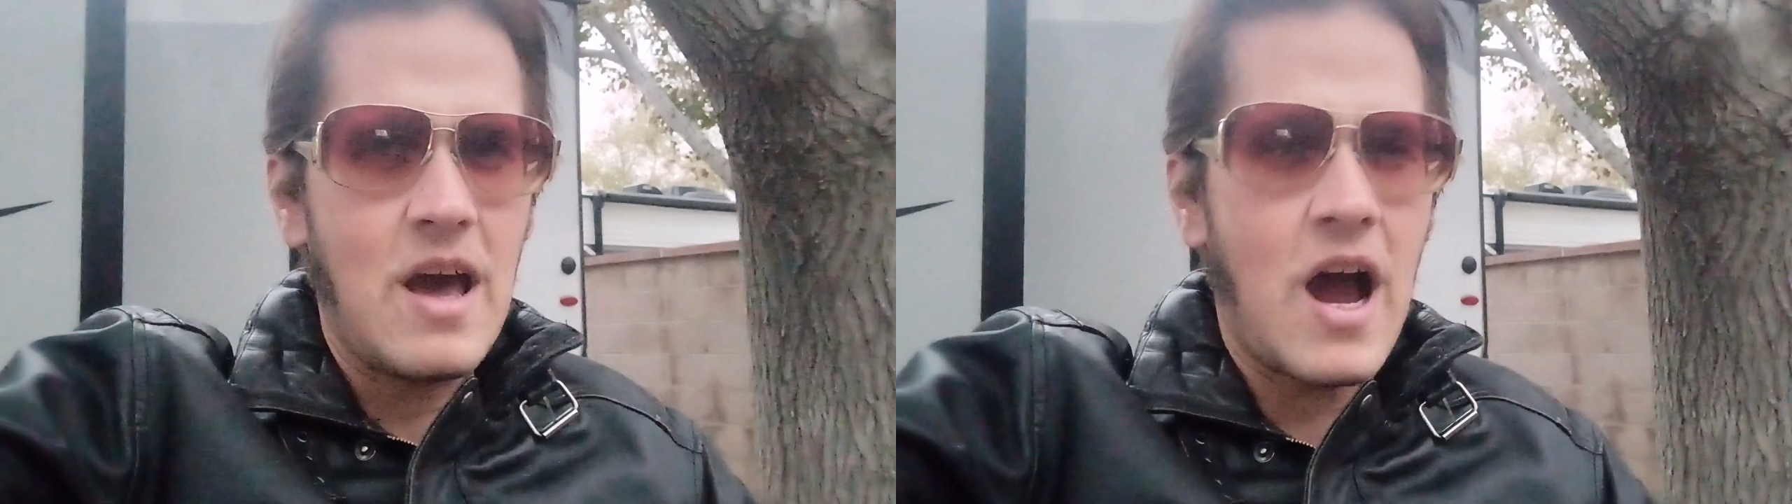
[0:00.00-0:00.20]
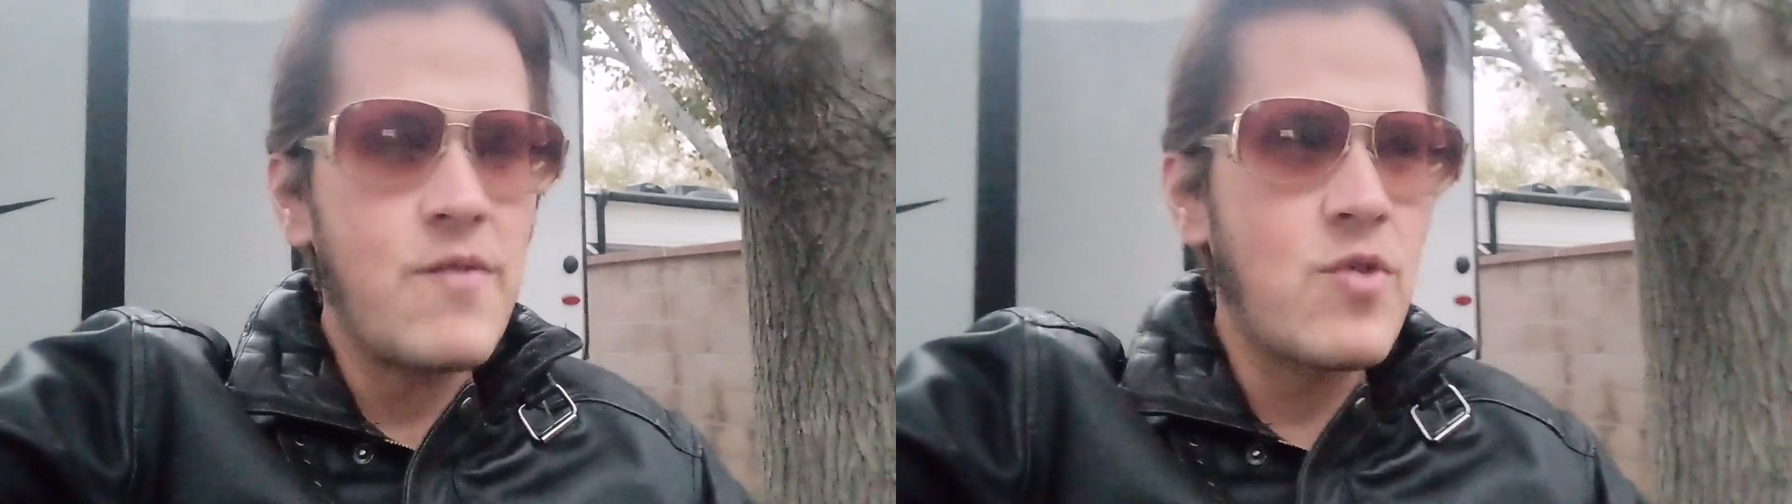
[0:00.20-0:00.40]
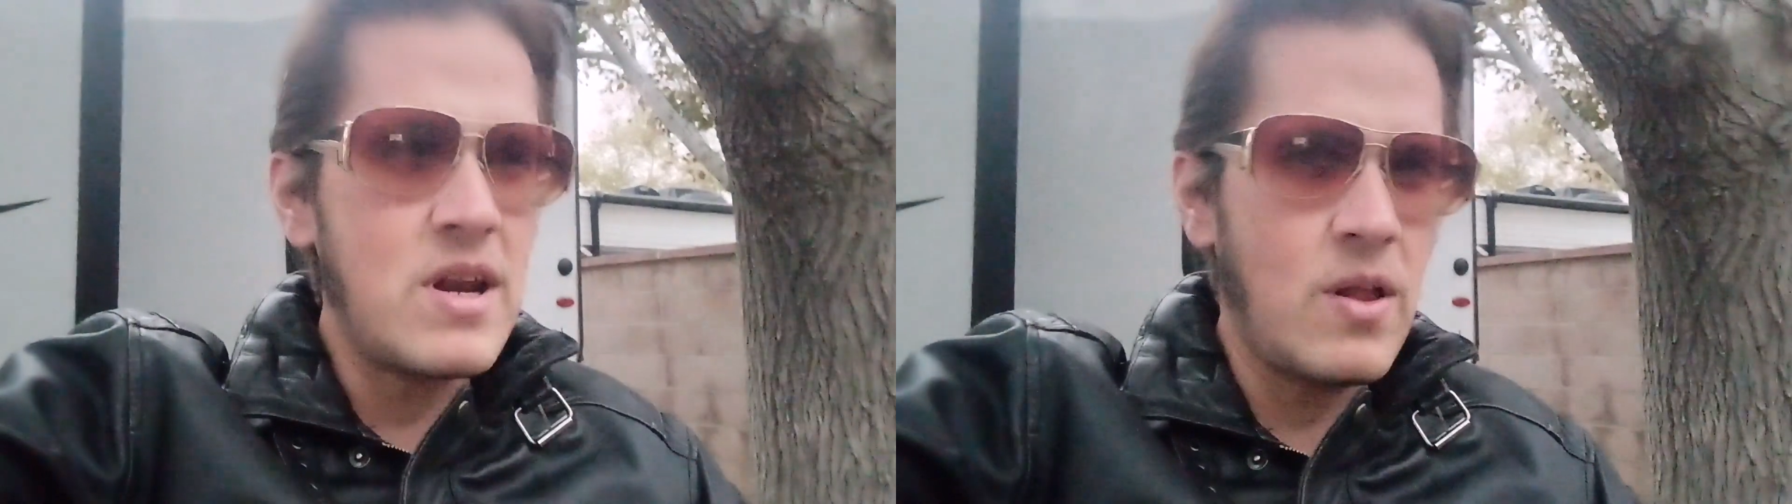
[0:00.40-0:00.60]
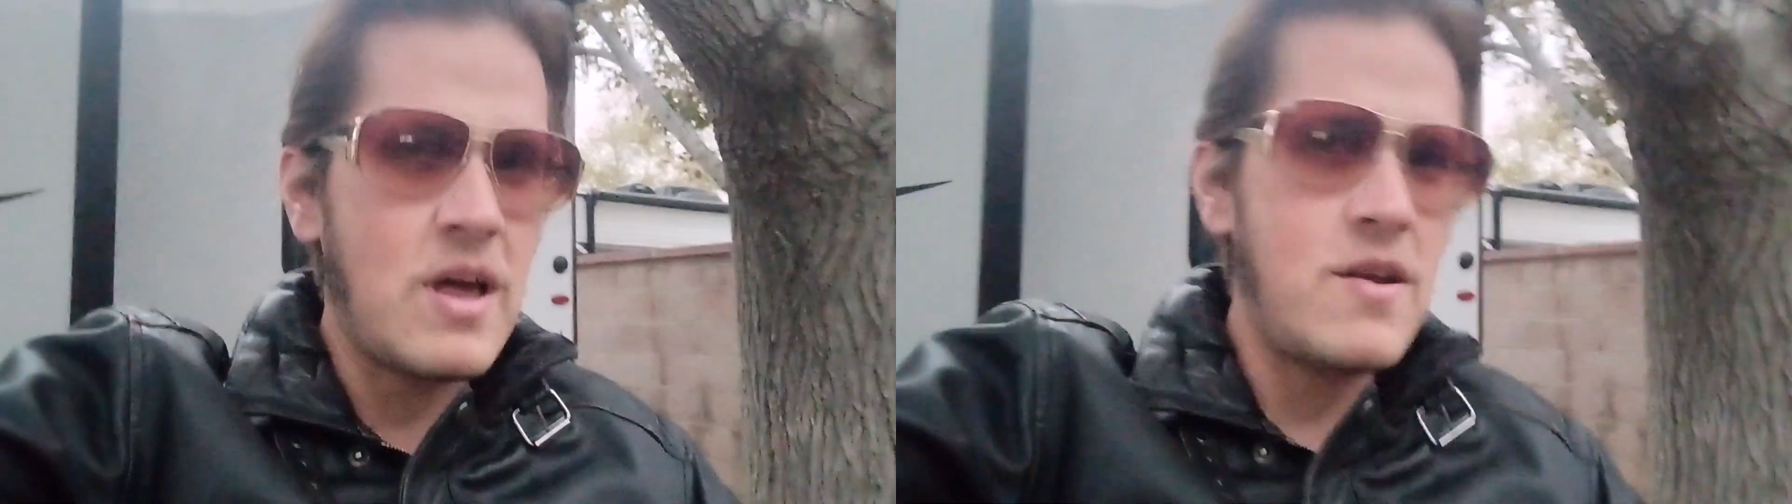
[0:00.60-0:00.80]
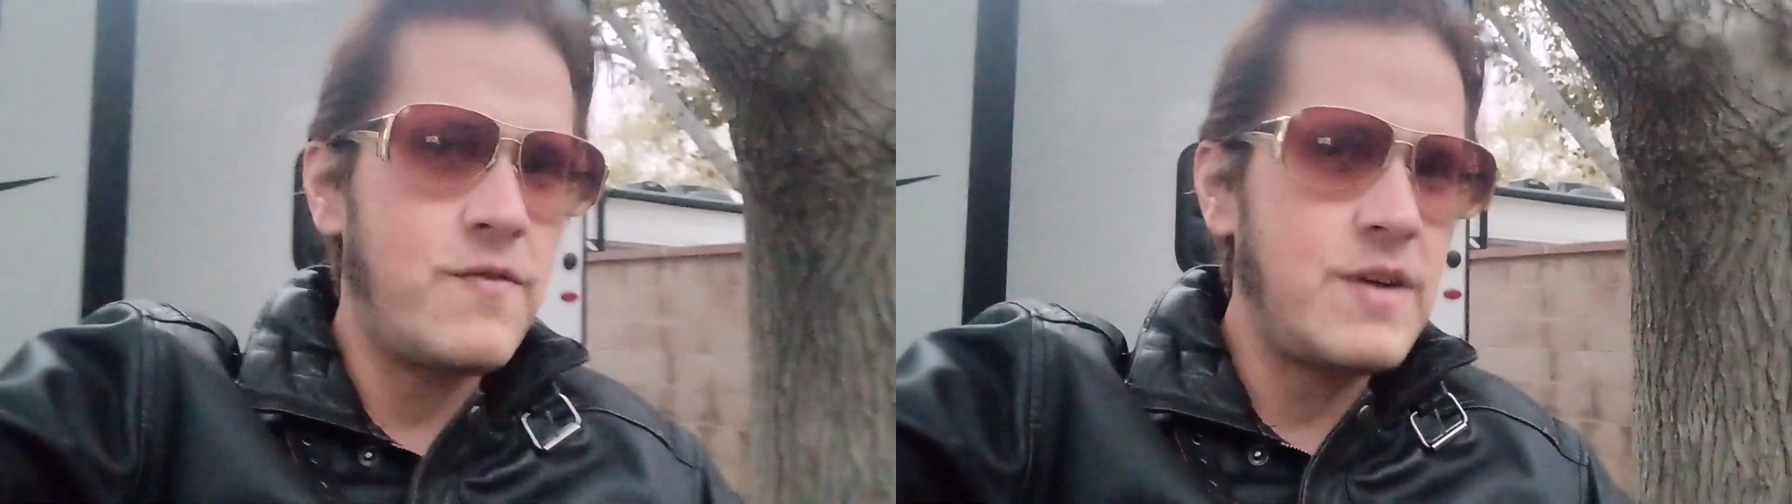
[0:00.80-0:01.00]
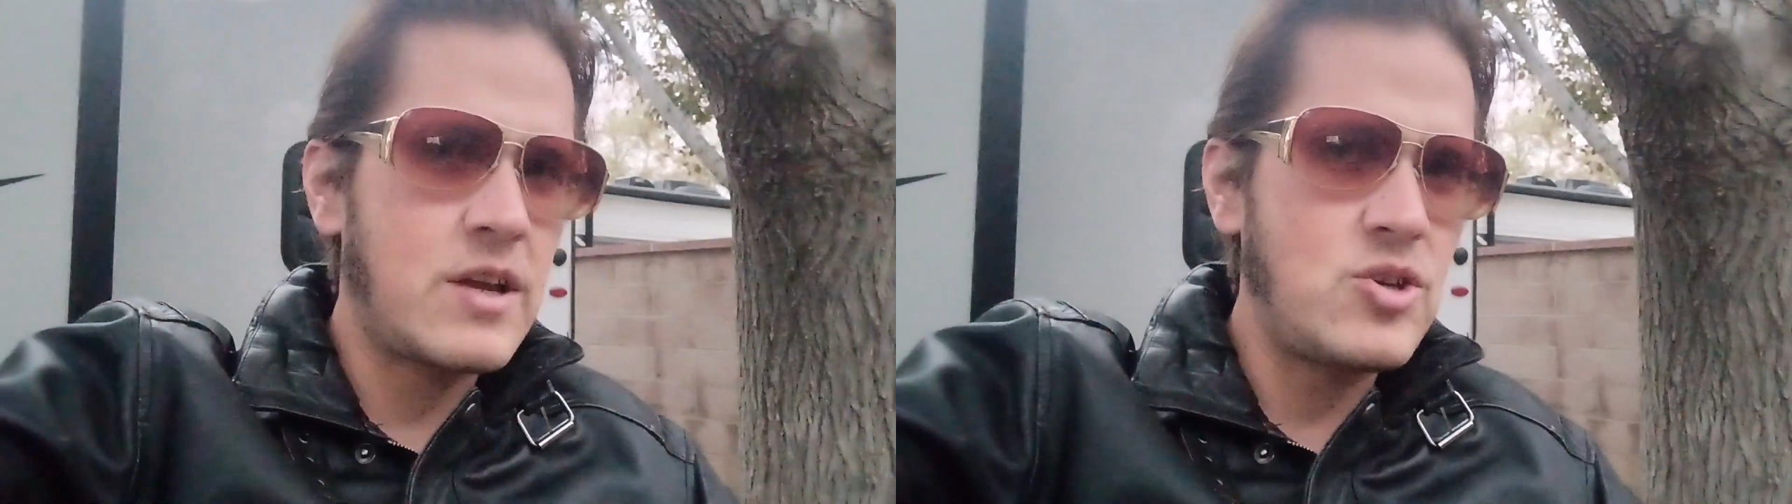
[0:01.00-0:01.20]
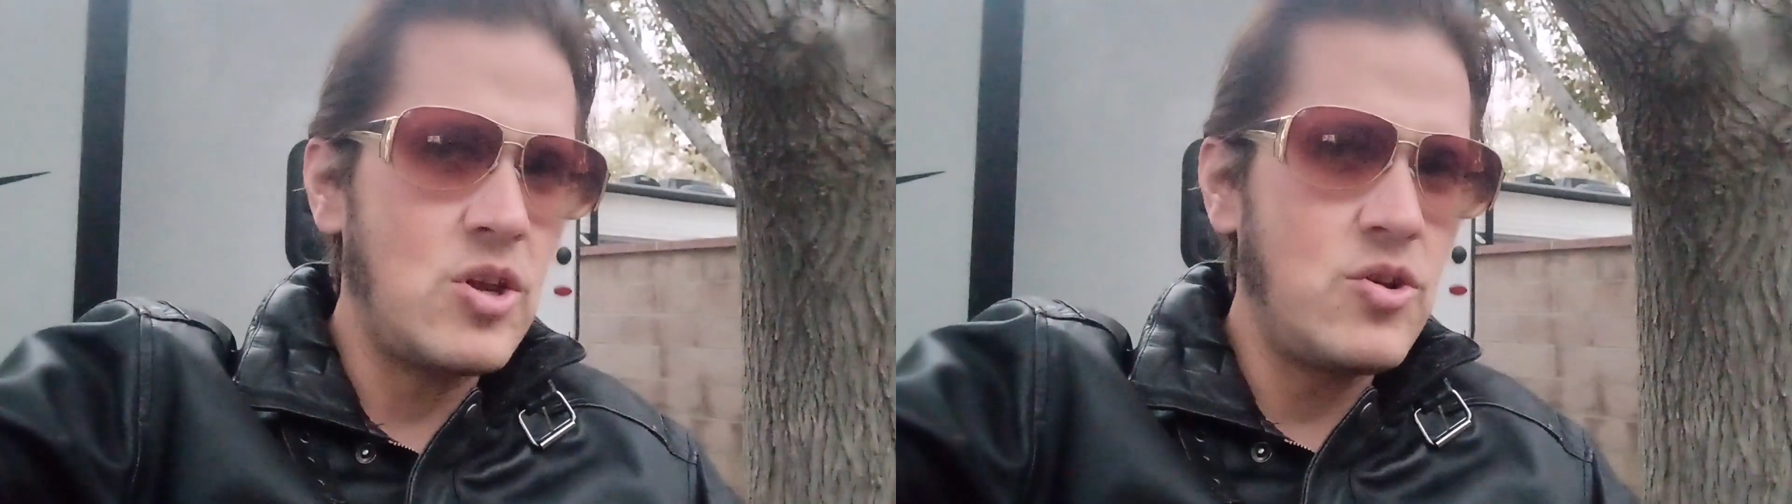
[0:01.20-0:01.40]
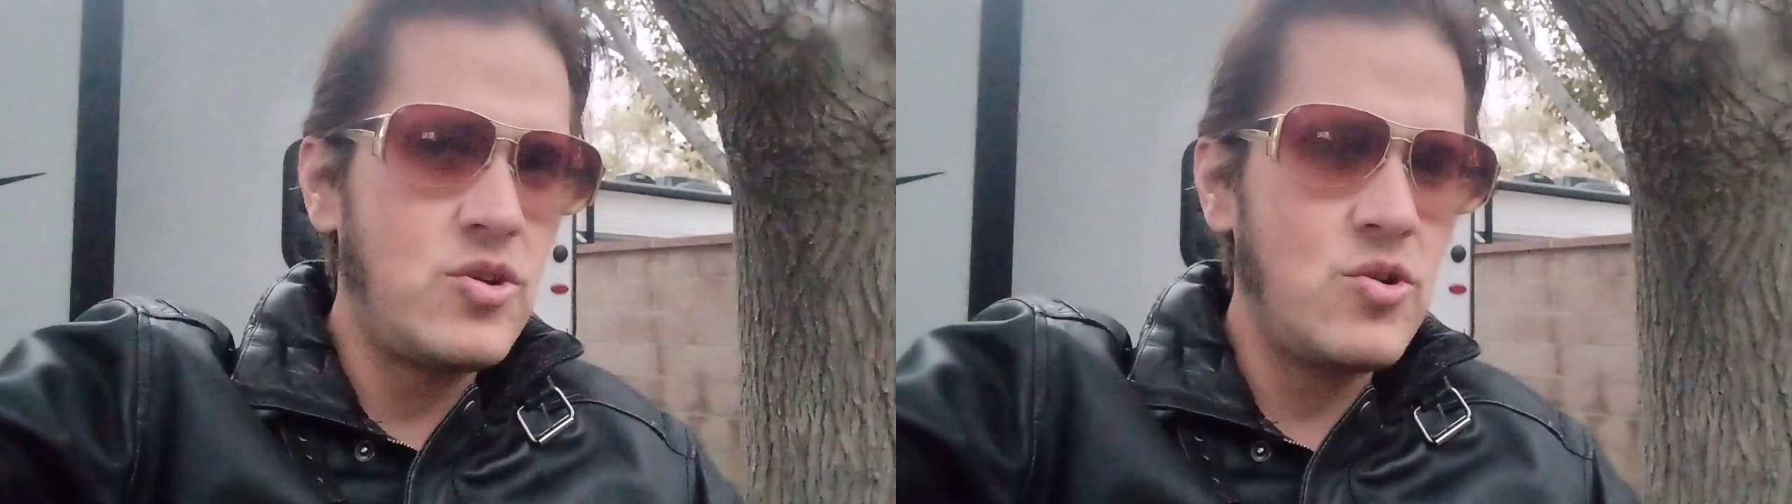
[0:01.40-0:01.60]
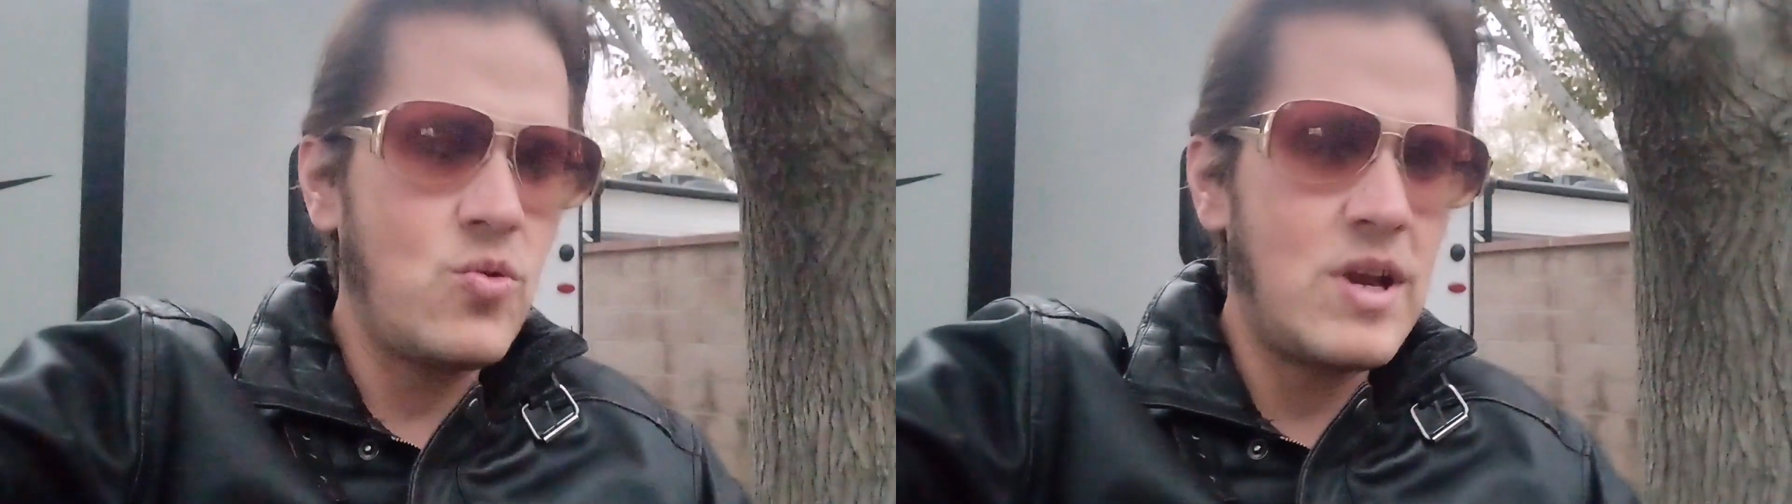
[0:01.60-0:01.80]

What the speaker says: I've written a lot of fiction too.